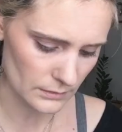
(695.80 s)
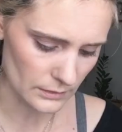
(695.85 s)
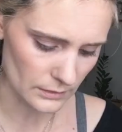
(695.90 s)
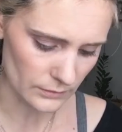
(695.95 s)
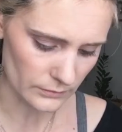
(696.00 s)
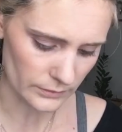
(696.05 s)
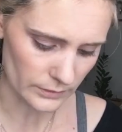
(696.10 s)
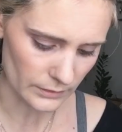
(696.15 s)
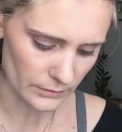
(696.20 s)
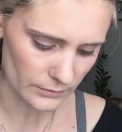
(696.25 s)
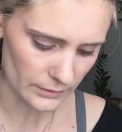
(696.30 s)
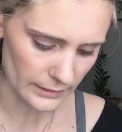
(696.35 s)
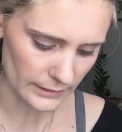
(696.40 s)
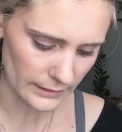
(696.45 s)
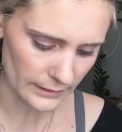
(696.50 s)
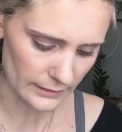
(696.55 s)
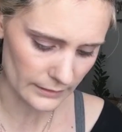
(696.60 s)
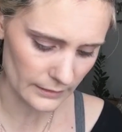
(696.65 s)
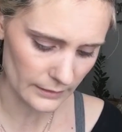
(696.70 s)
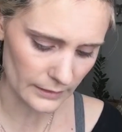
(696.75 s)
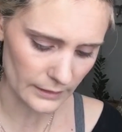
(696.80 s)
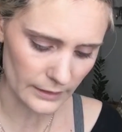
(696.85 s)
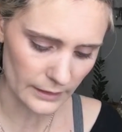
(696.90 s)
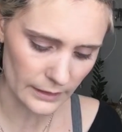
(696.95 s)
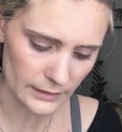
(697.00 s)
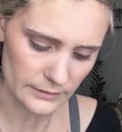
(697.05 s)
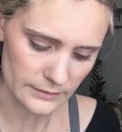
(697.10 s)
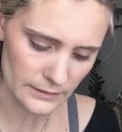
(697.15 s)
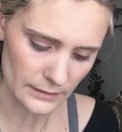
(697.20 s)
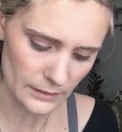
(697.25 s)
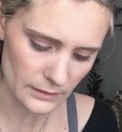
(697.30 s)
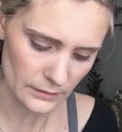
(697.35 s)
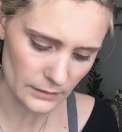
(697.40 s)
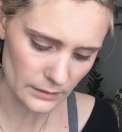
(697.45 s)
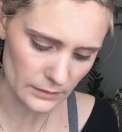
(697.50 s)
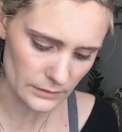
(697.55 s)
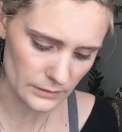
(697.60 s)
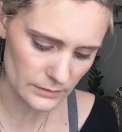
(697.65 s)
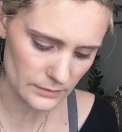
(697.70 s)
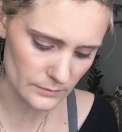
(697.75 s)
Oh, you know what? I think I
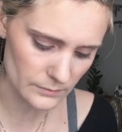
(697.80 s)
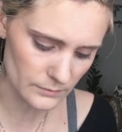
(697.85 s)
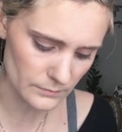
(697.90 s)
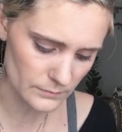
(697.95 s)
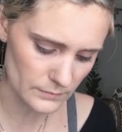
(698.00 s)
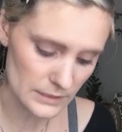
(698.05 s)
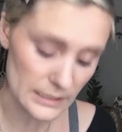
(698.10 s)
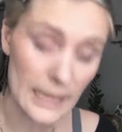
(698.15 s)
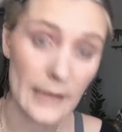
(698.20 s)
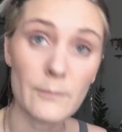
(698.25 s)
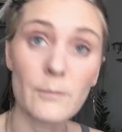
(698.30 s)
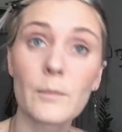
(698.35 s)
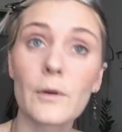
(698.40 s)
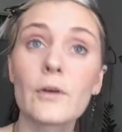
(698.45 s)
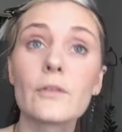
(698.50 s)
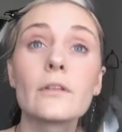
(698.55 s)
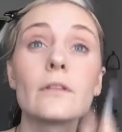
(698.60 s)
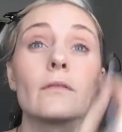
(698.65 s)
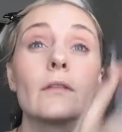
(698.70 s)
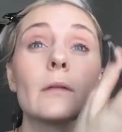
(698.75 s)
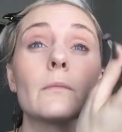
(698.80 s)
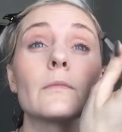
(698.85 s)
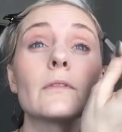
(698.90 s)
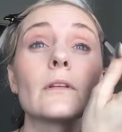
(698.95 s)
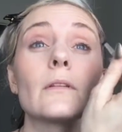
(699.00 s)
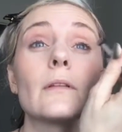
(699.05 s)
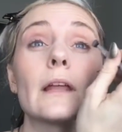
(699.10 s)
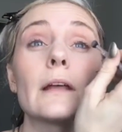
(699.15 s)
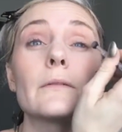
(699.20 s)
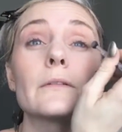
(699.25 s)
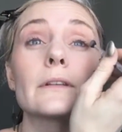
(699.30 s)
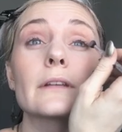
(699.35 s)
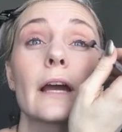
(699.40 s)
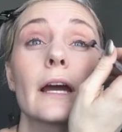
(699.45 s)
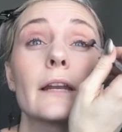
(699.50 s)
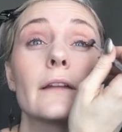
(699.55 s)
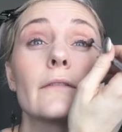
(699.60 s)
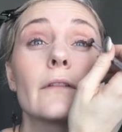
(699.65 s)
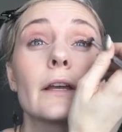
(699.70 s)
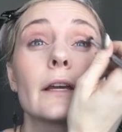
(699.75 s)
accidentally just tapped both of them. So that was
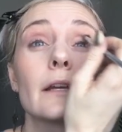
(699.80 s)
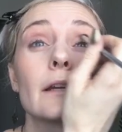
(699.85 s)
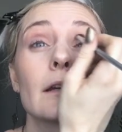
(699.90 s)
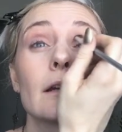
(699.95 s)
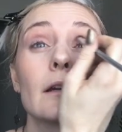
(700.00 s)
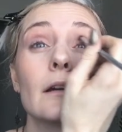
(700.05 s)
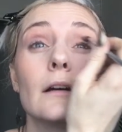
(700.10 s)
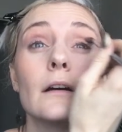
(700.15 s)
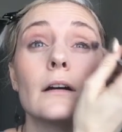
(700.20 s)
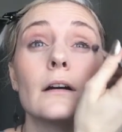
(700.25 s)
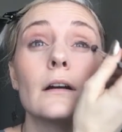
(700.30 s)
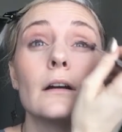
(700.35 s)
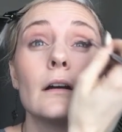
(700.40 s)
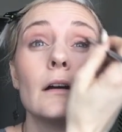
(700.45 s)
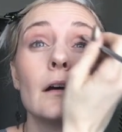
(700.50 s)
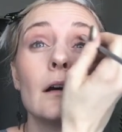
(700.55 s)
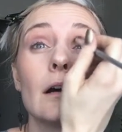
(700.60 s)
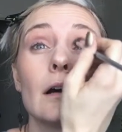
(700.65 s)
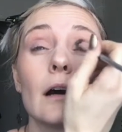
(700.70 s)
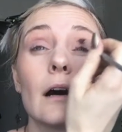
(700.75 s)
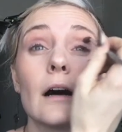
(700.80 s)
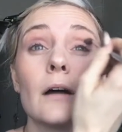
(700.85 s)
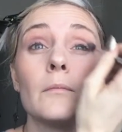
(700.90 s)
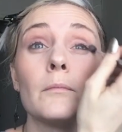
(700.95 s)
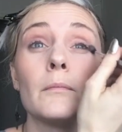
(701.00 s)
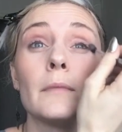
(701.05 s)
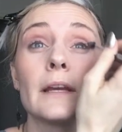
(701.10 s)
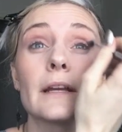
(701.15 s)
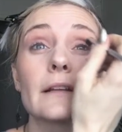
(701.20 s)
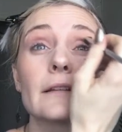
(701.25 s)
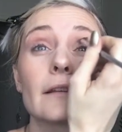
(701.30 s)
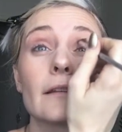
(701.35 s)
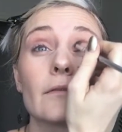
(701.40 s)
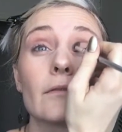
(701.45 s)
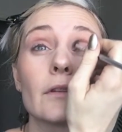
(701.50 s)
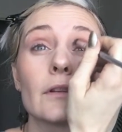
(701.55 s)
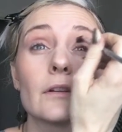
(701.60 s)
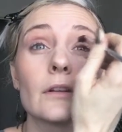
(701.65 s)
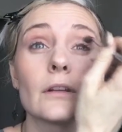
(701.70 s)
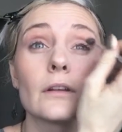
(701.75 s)
kind of like a mix of
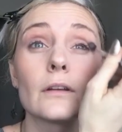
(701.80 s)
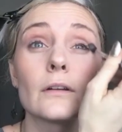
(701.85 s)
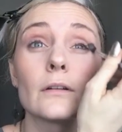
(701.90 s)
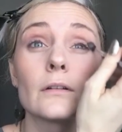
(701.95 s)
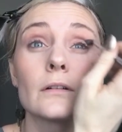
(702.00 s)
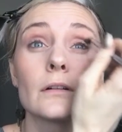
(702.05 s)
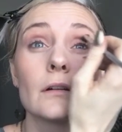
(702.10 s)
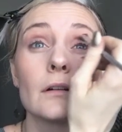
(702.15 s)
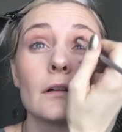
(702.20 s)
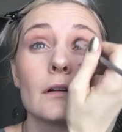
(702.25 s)
the two.